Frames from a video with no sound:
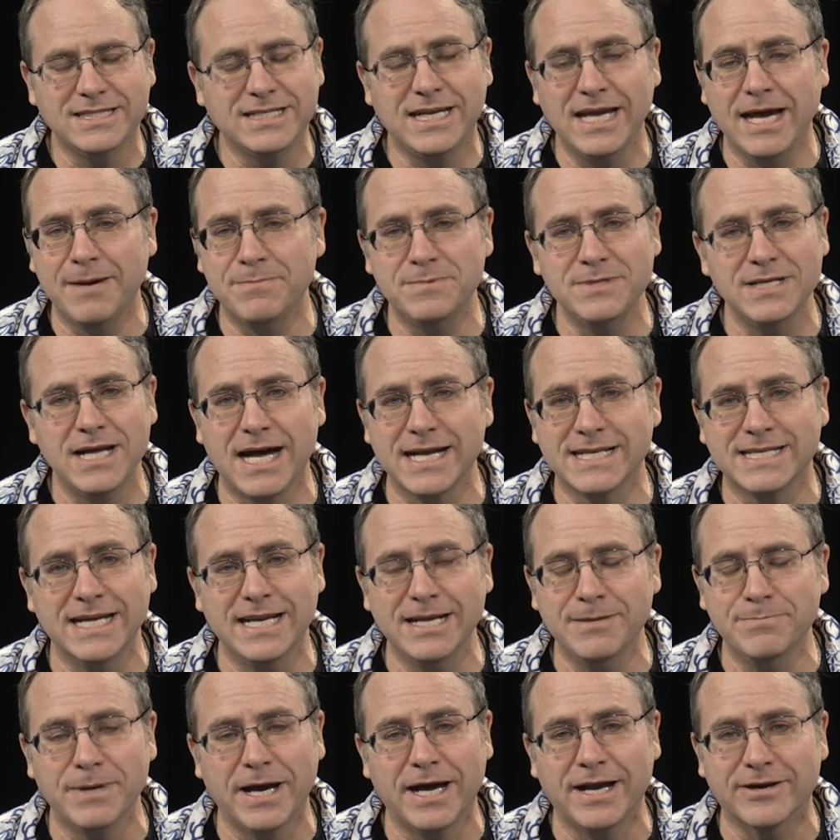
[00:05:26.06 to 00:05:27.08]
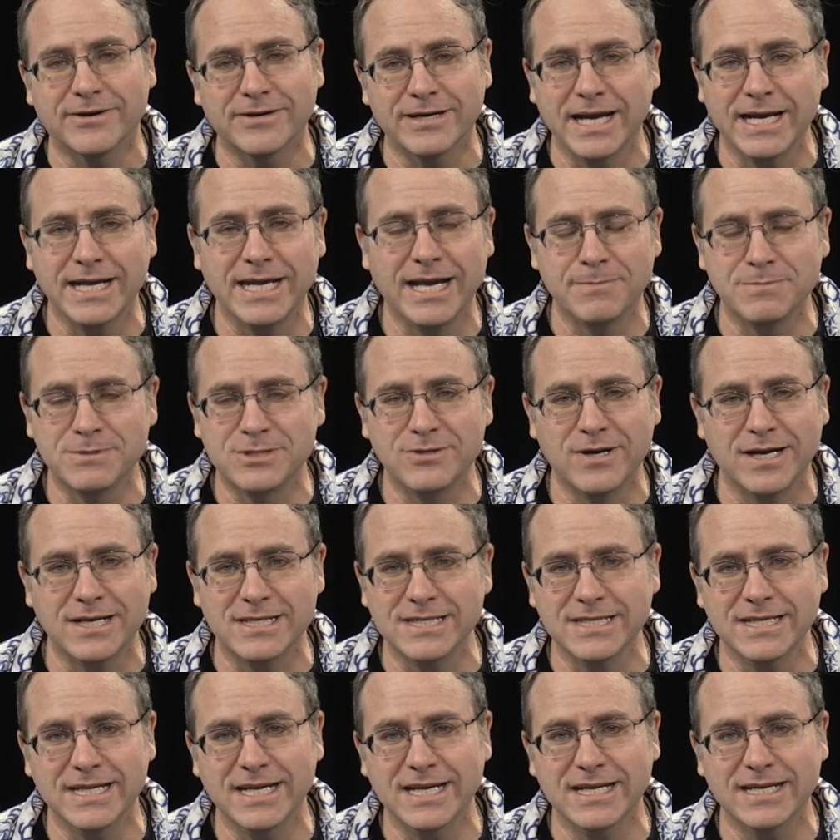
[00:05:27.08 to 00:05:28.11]
kept not getting better, and I kept
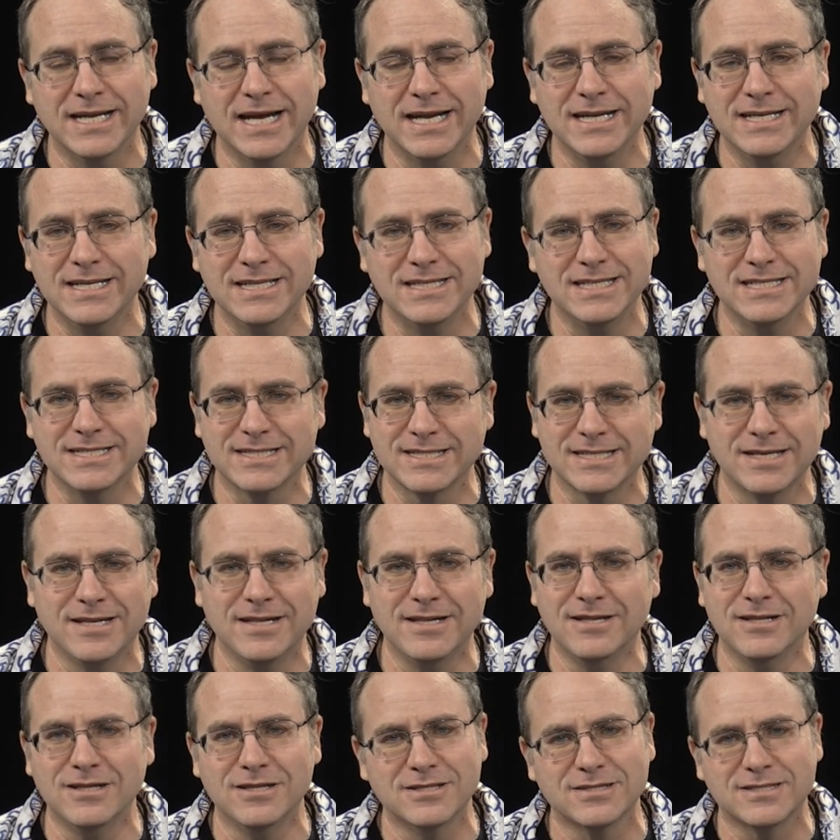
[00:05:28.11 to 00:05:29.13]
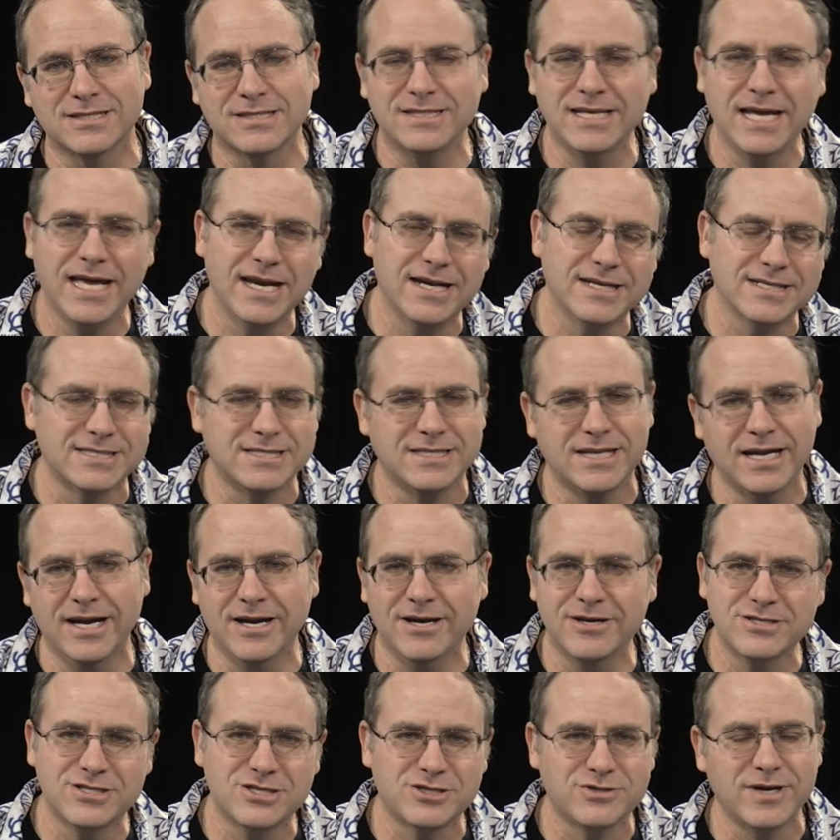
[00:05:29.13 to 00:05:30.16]
stretching it, and I did these little stand on a stair
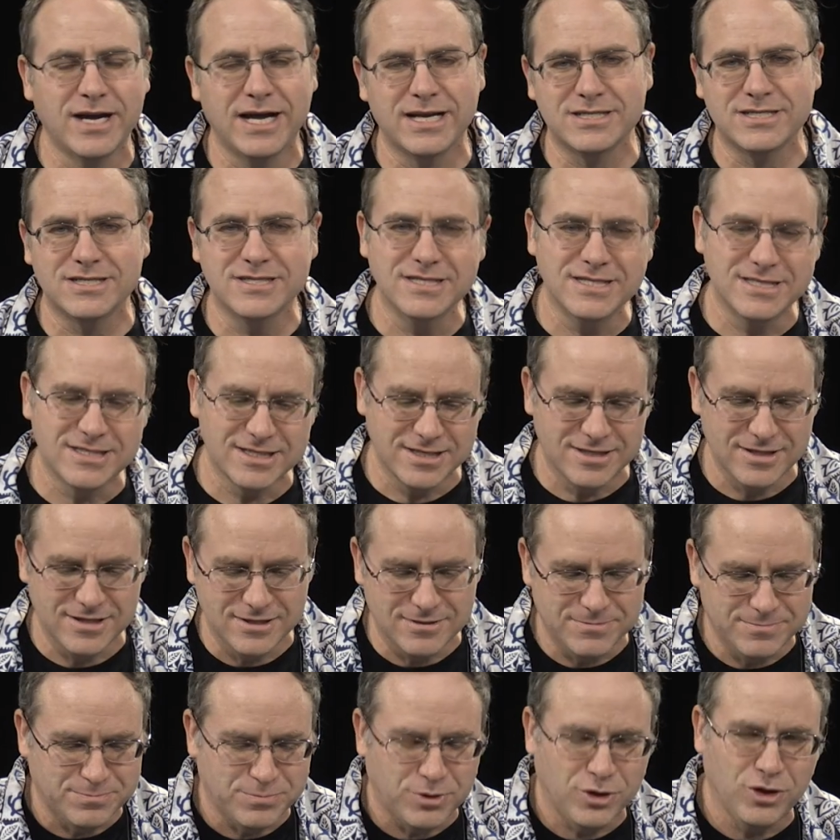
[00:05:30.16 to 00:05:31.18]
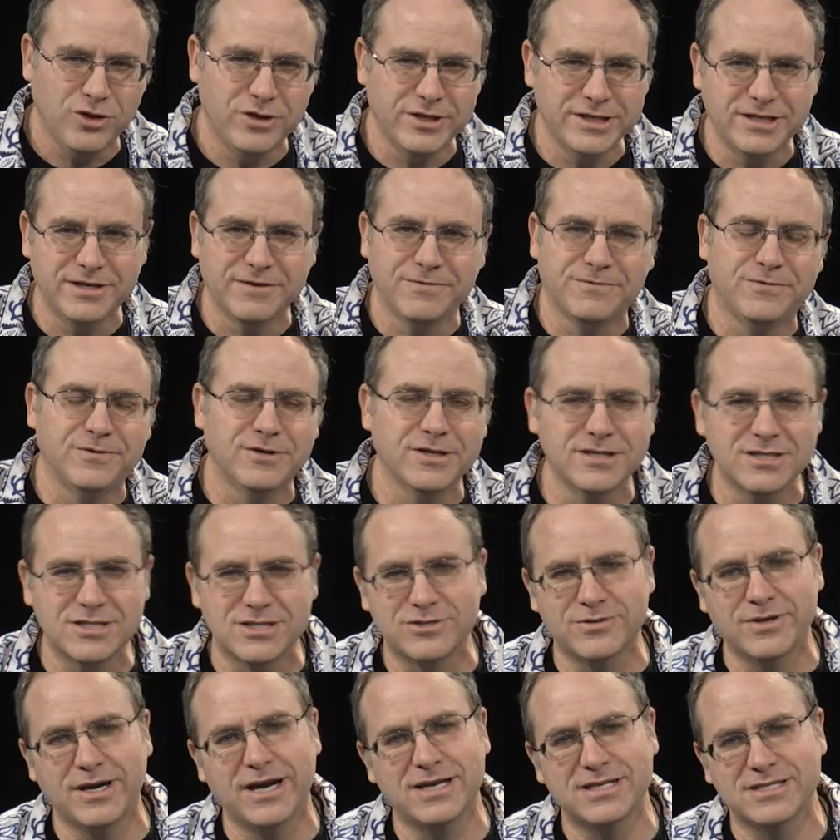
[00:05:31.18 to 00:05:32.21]
and stretch, and these little pull on your foot and
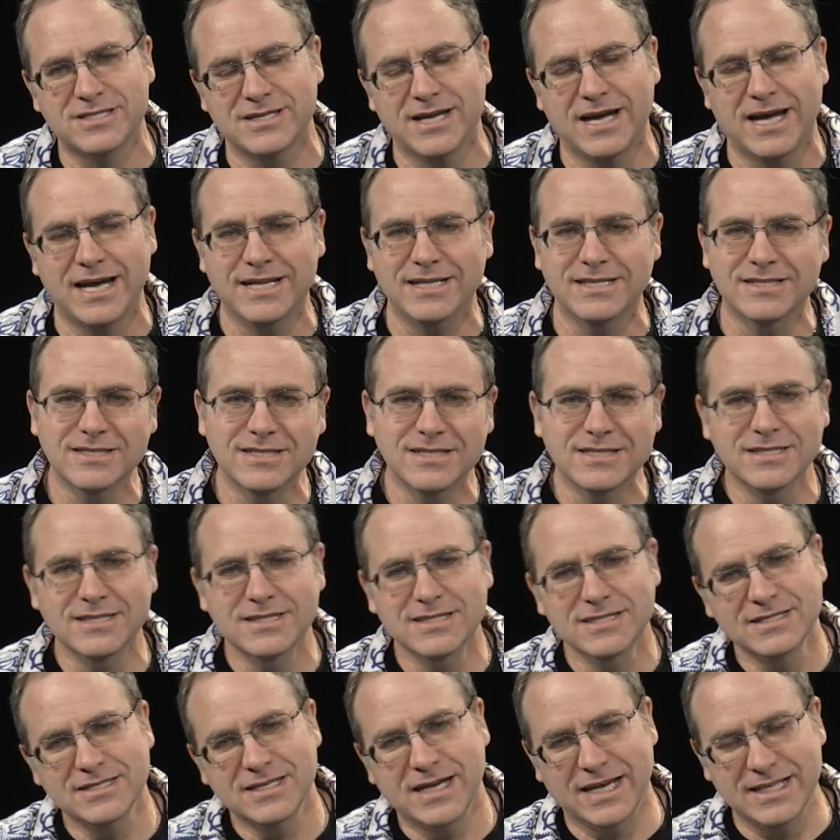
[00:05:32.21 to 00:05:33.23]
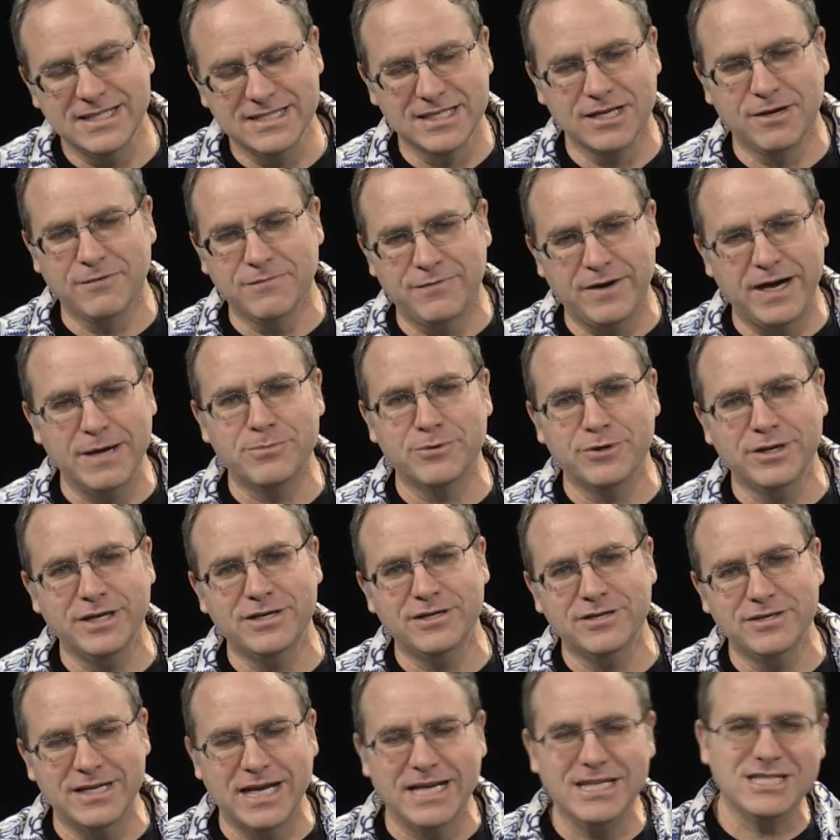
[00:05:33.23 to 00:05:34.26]
stretch, and I had this little
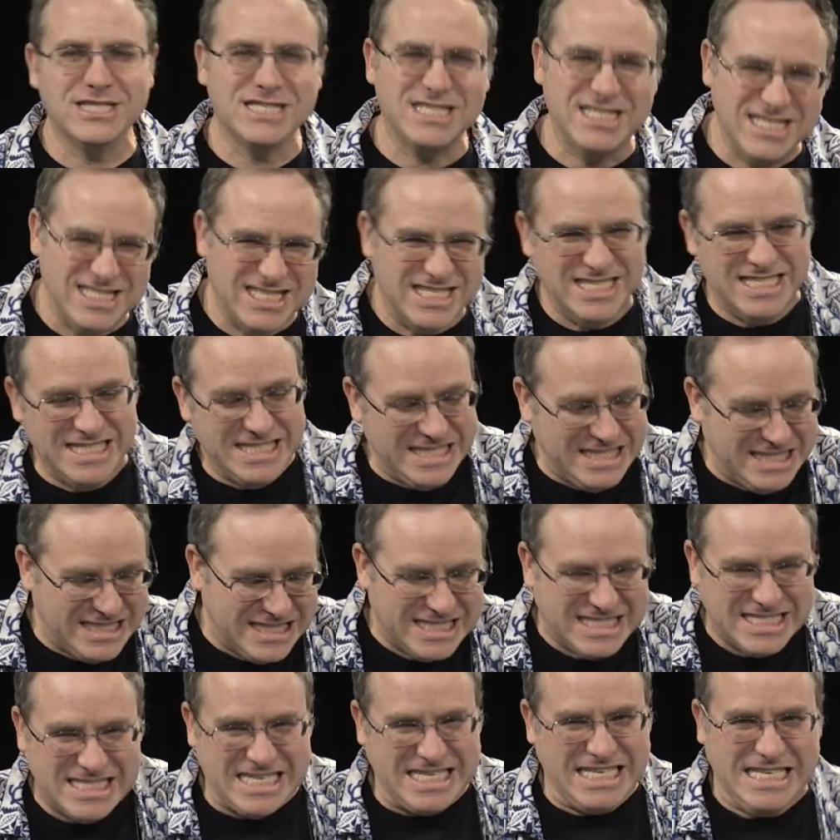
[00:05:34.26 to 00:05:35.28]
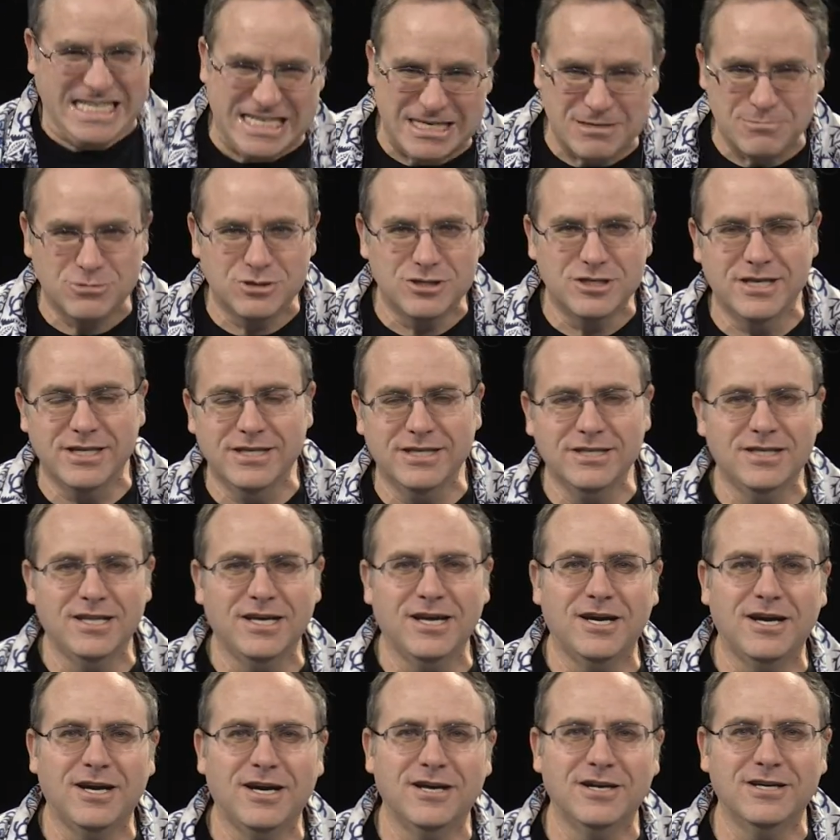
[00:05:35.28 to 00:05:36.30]
vibrator, and I just hammered in
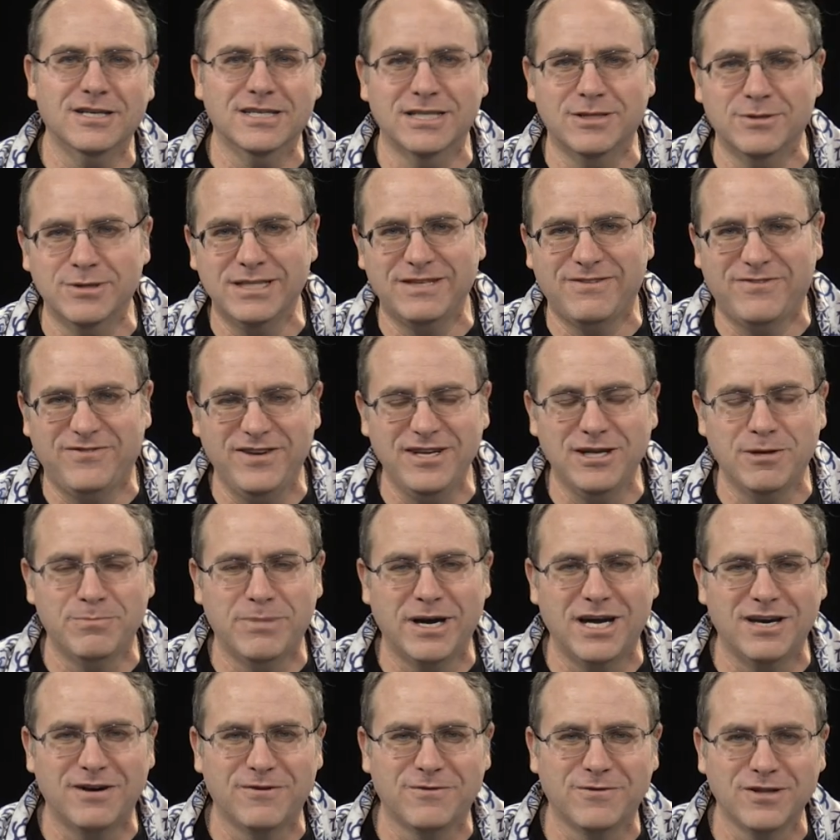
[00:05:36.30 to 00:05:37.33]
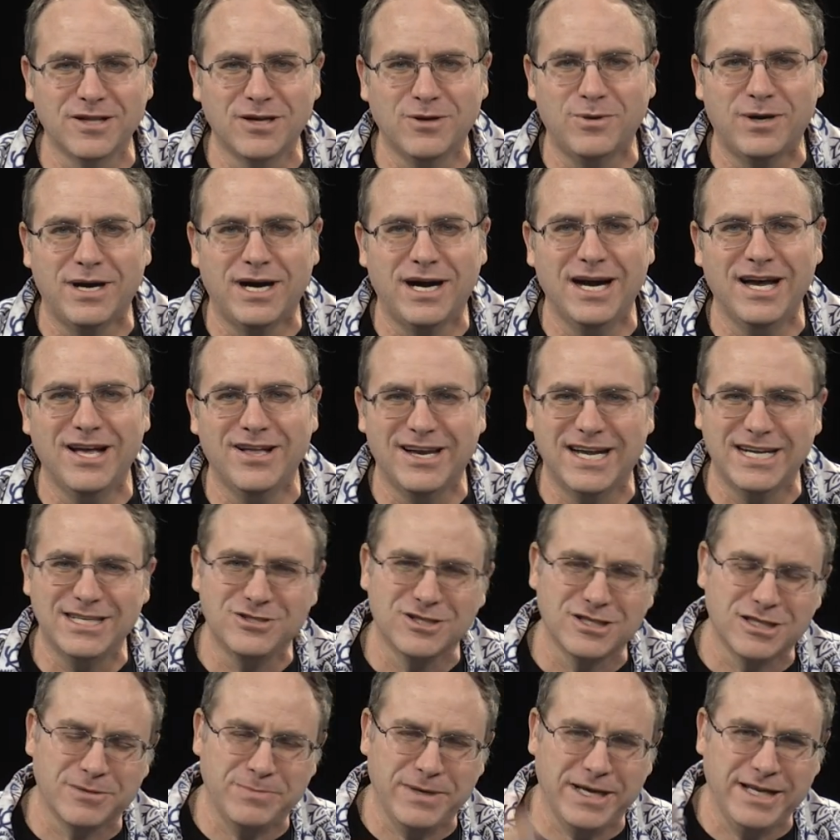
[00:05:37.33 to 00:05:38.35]
there, and it would feel better for a little while, and I
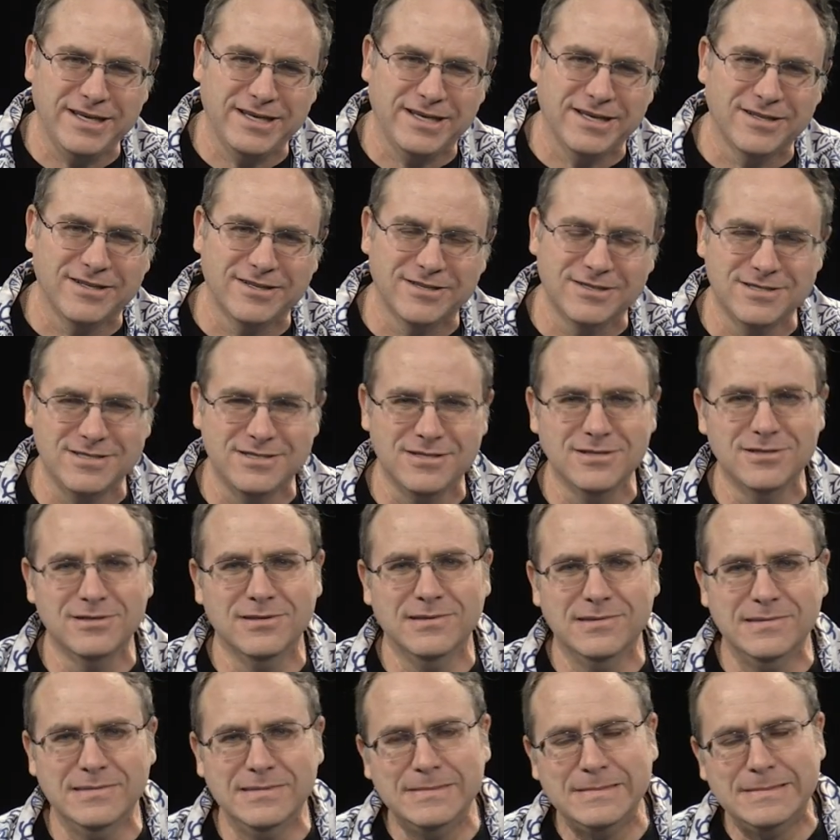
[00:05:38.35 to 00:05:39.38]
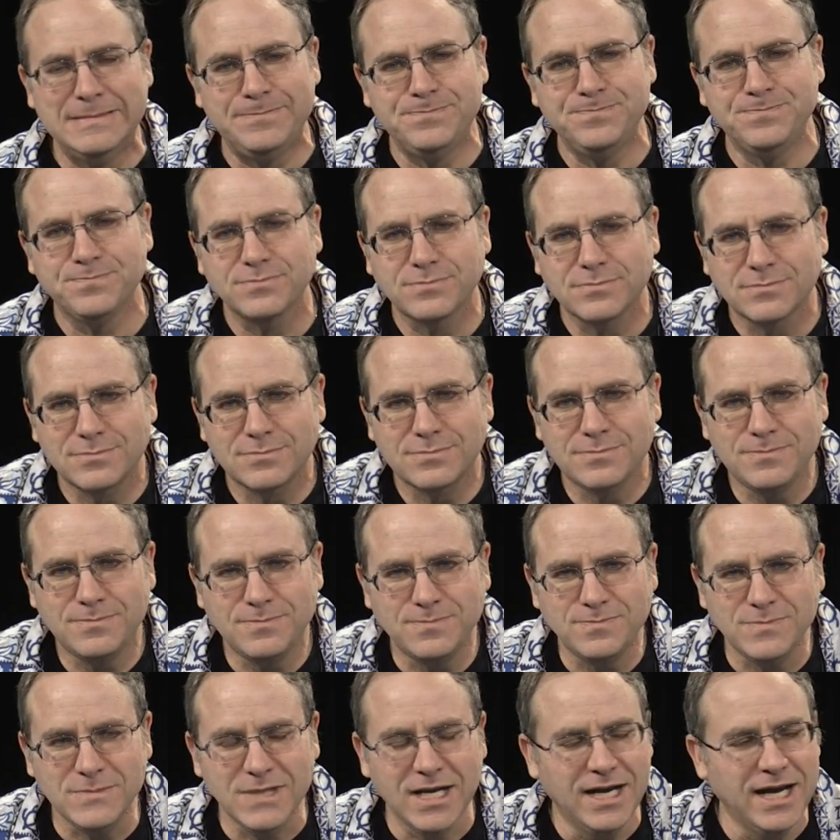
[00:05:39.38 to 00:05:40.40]
took the painkillers.
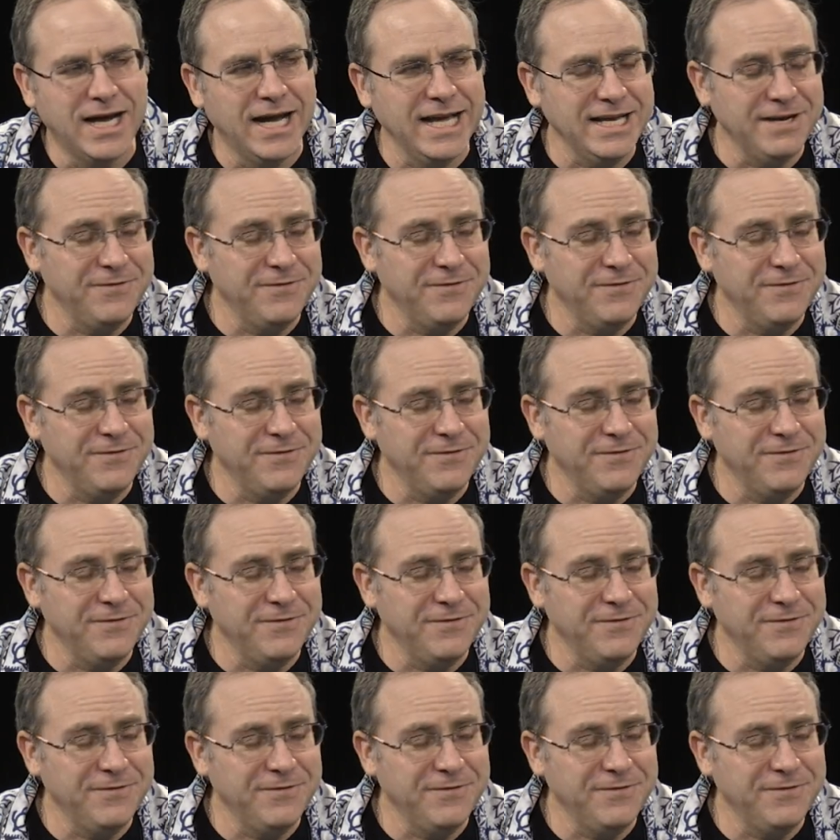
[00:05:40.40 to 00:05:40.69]
And